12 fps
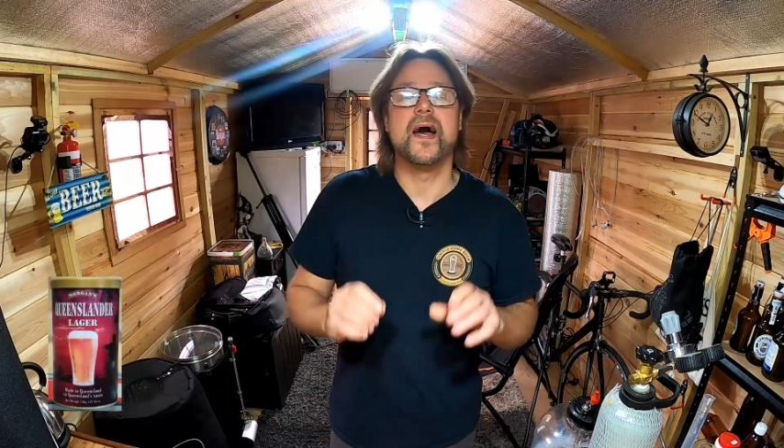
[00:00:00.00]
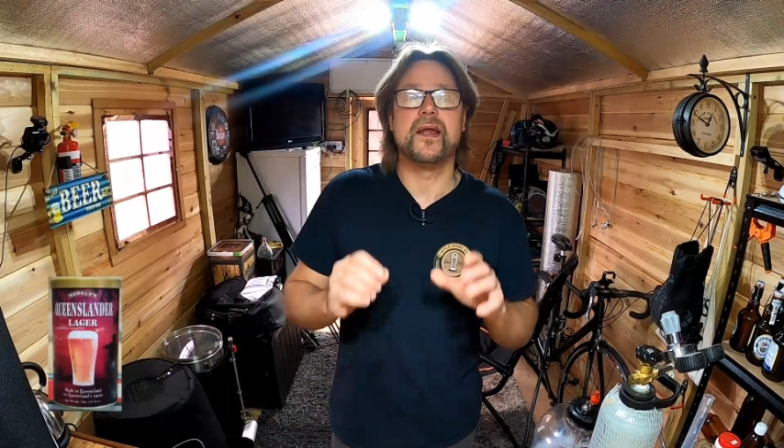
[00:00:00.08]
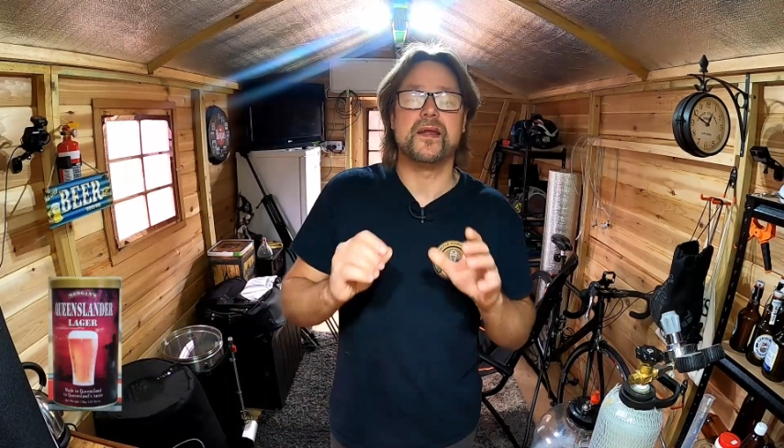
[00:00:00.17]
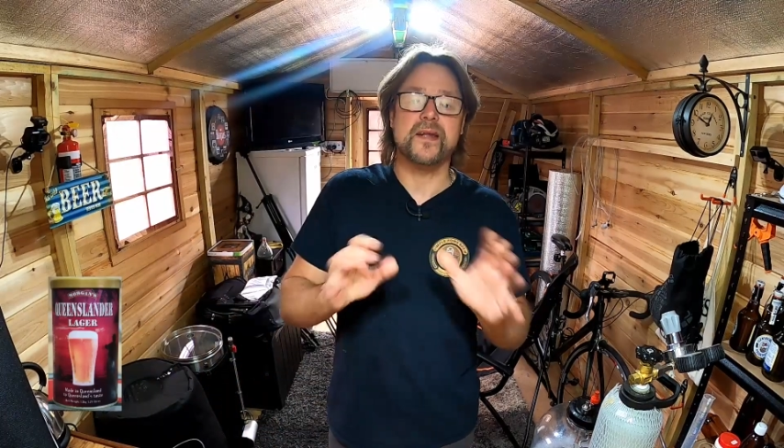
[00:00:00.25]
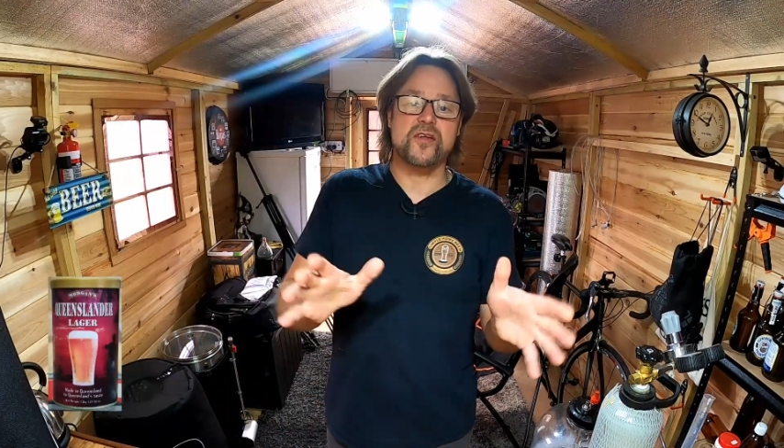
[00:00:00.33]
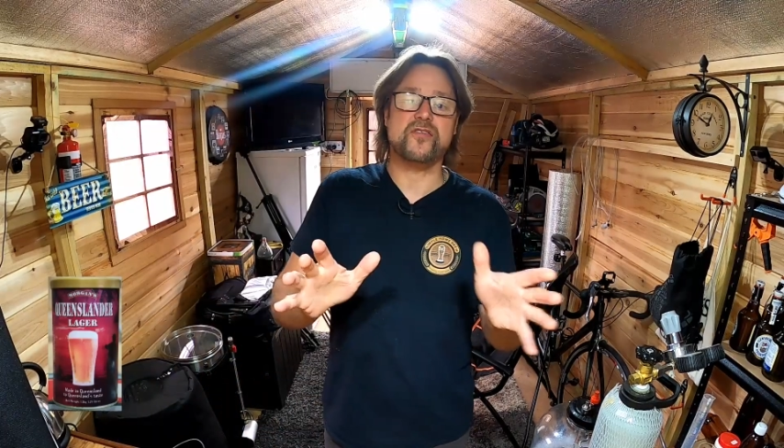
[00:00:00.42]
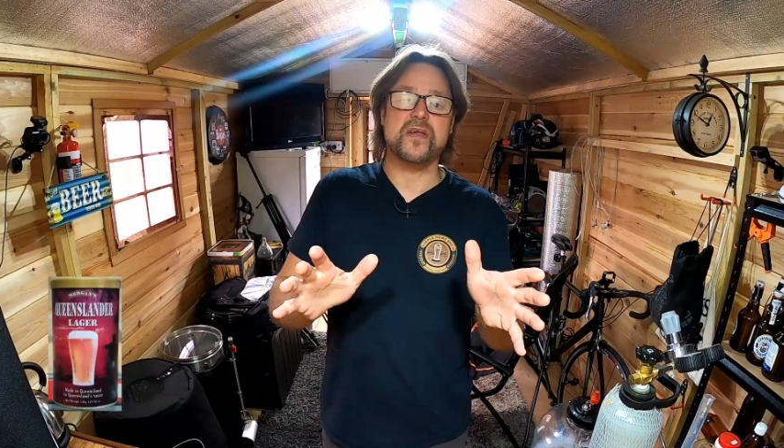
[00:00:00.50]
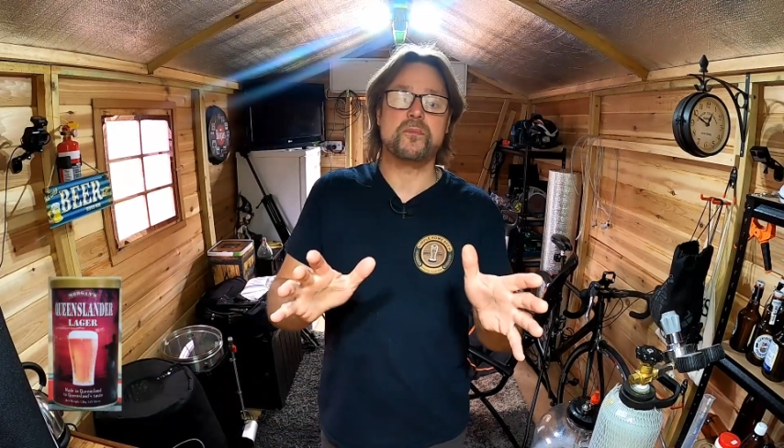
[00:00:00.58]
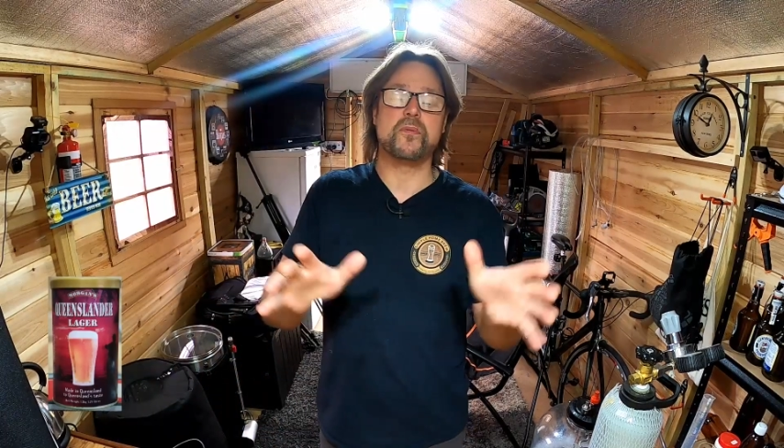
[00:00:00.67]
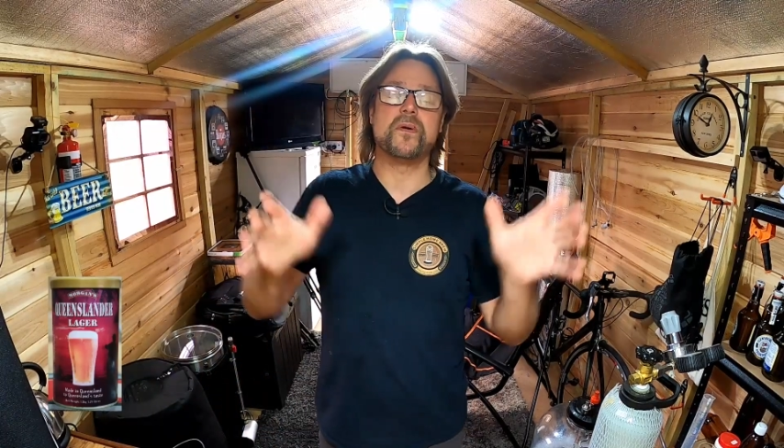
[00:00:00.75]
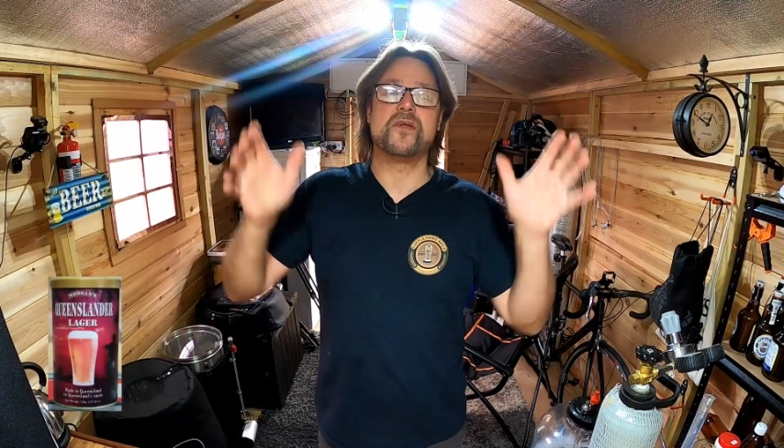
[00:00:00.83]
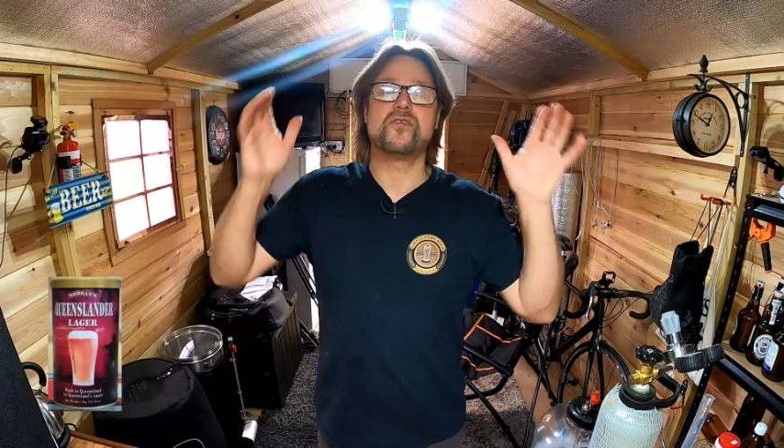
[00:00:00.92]
and the next
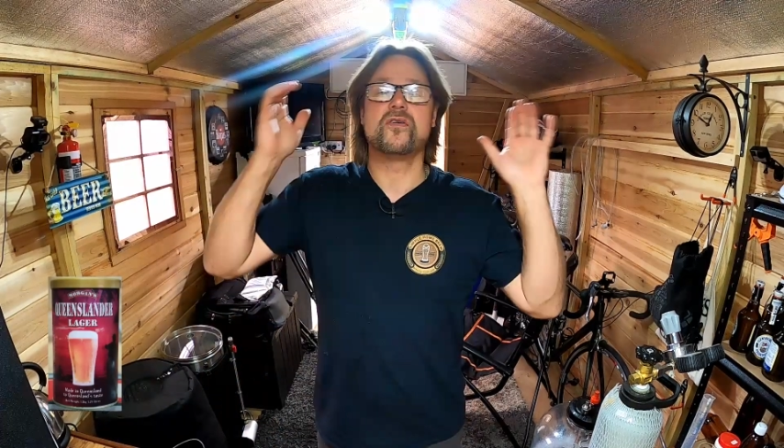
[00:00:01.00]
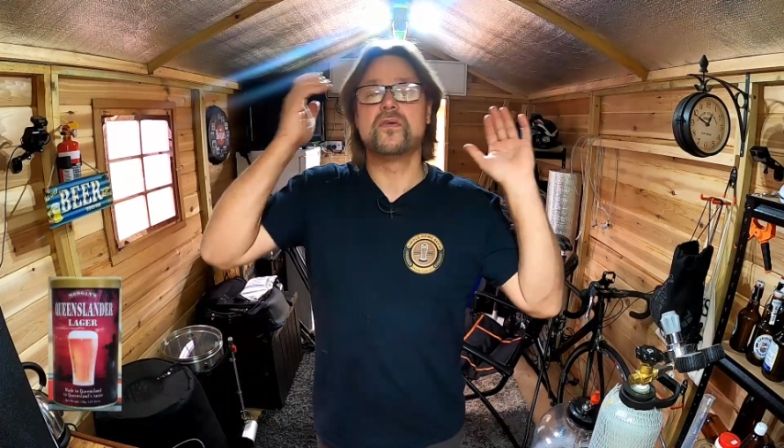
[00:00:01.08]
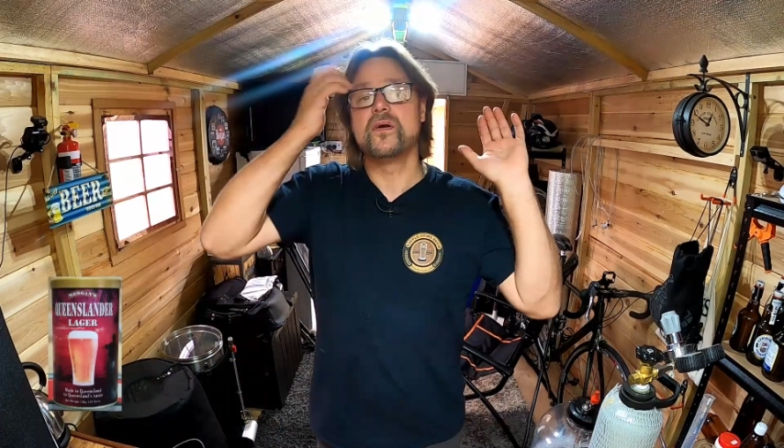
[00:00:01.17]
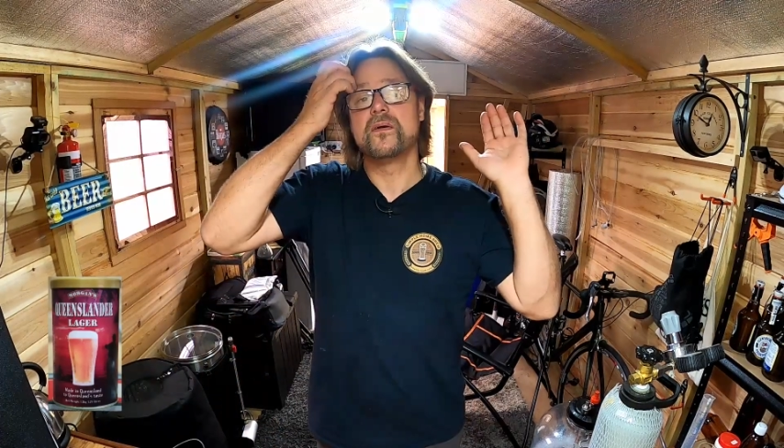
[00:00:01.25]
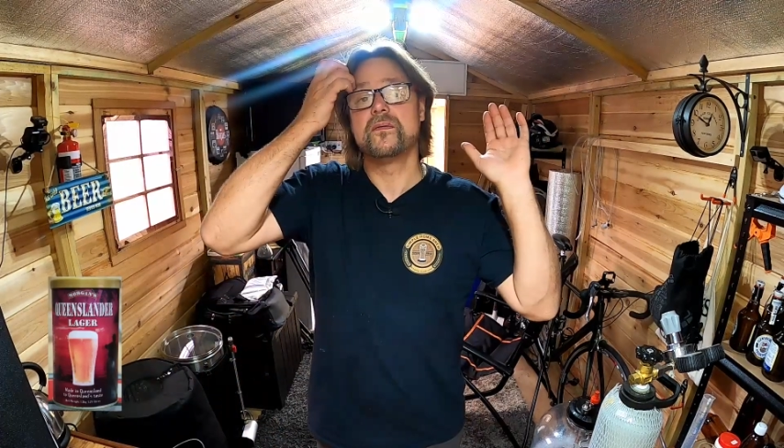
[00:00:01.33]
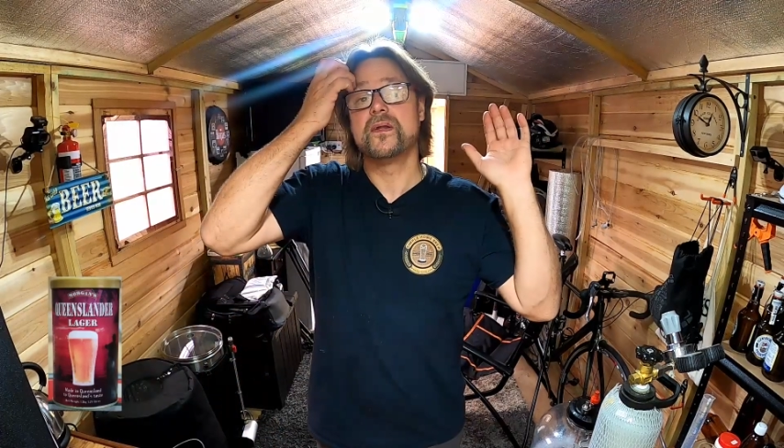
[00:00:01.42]
step will be to